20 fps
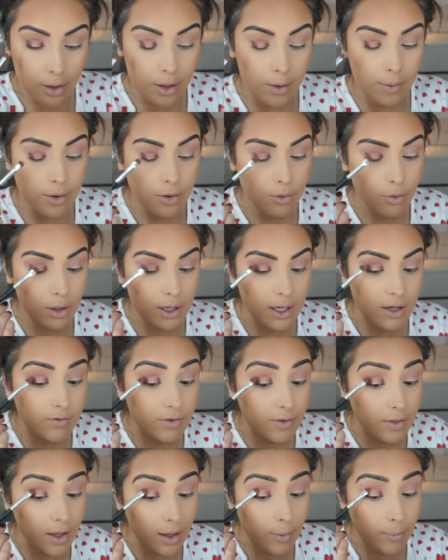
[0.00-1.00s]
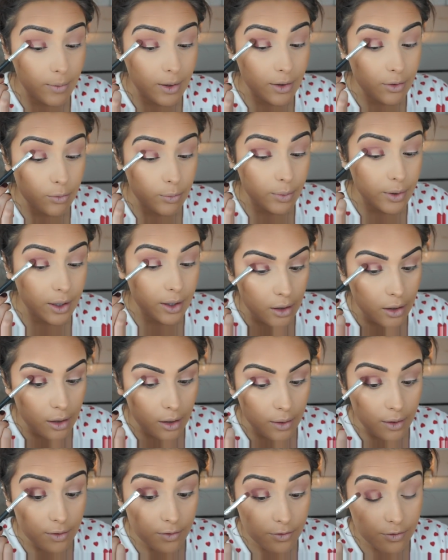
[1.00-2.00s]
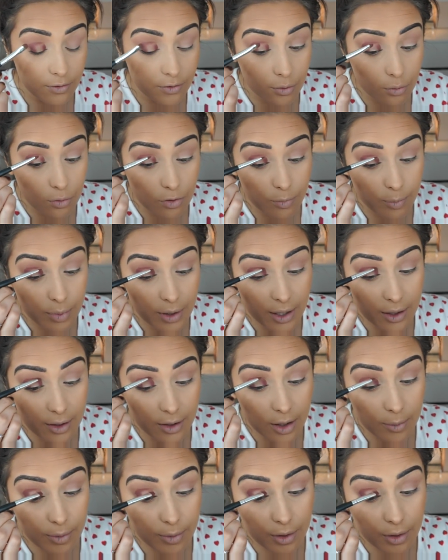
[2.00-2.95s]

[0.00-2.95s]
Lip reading: And then you're leaving that middle bit. And then sort of blend it,